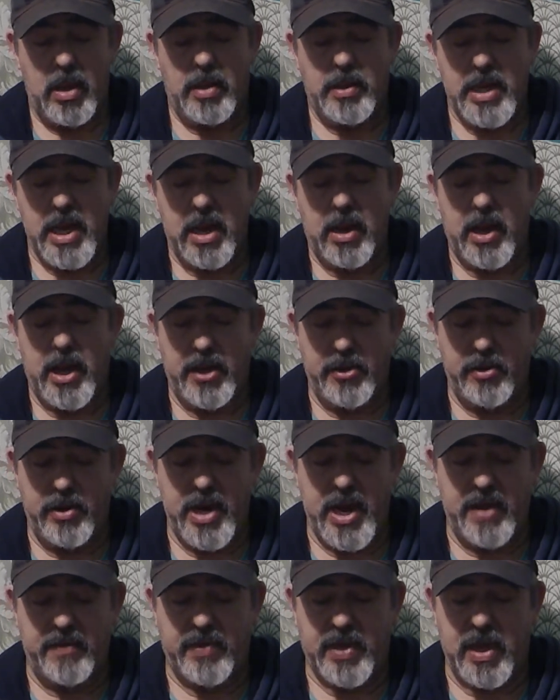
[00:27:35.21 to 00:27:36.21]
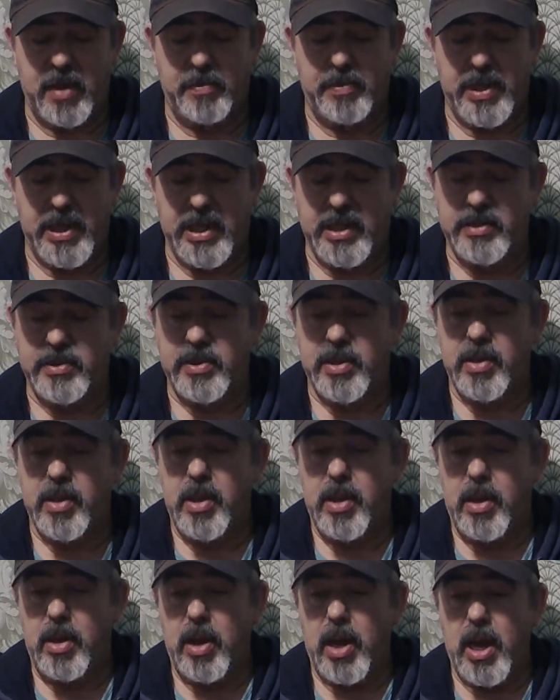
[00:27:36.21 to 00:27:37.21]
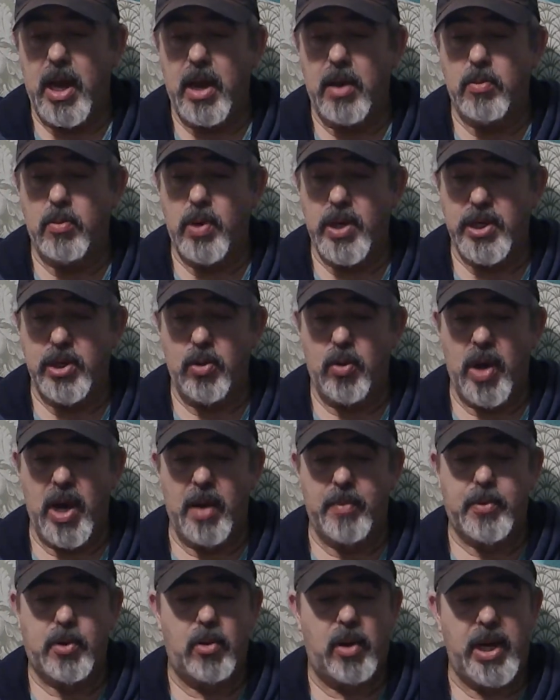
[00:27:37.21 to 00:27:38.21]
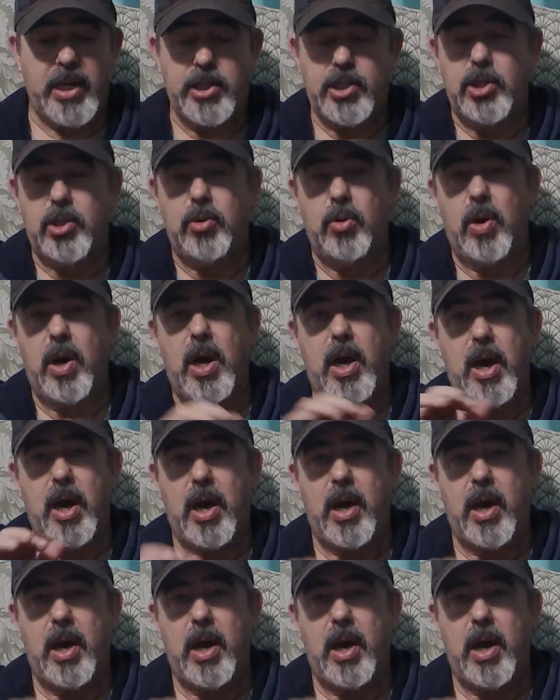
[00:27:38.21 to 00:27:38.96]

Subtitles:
Now, other knife companies, when you upgrade to a